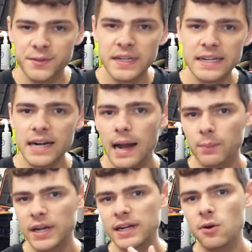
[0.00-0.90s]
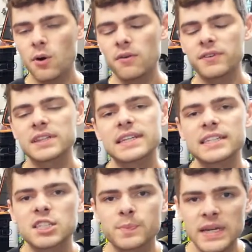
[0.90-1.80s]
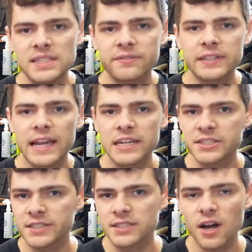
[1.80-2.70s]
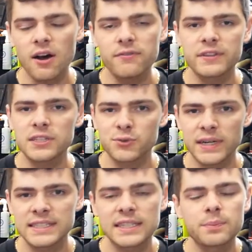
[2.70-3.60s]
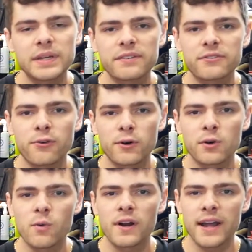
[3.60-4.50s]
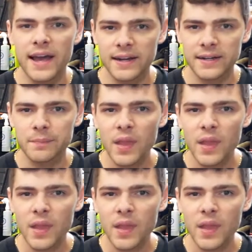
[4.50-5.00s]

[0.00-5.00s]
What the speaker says: here, I'm going to go over the specifications of this Racing Beat 4-to-1 header.